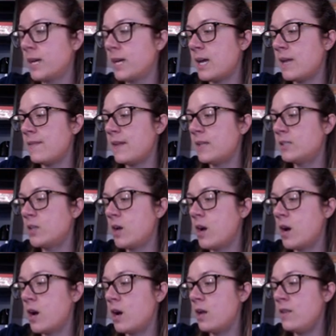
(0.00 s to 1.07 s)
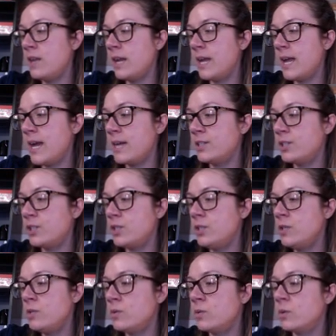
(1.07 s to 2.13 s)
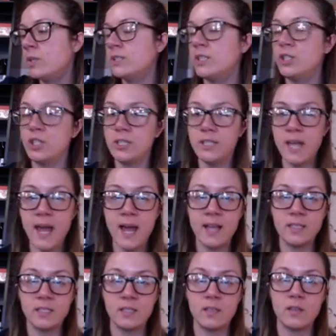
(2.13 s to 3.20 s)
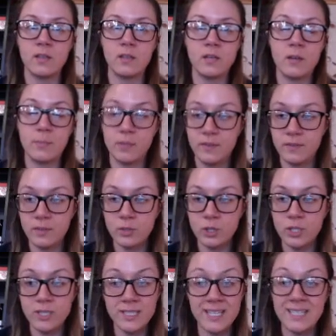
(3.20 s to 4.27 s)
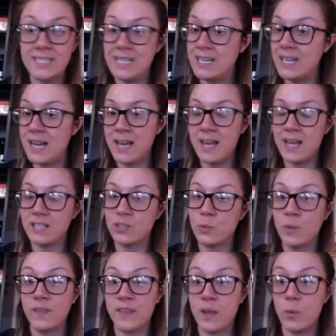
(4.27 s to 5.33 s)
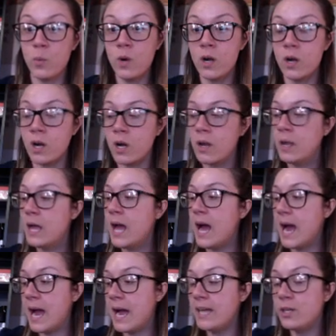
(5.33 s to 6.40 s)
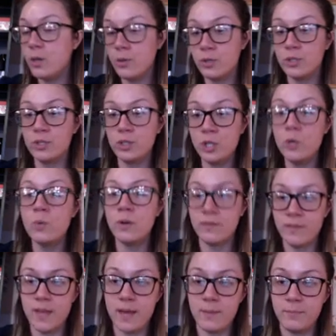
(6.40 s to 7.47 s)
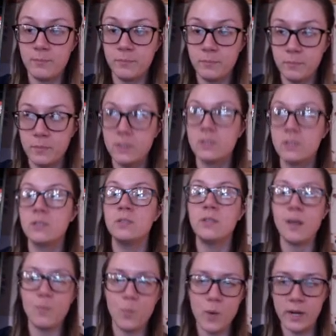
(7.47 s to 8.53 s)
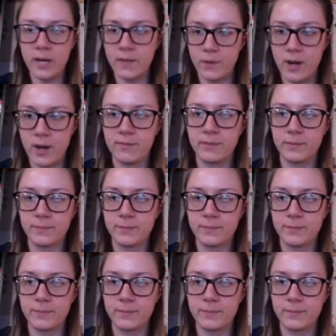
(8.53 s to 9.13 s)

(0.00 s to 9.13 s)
And that's all that I had to do because it just asked the number of solutions. It did not ask what they were. I know there's 2 of them somewhere on the graph.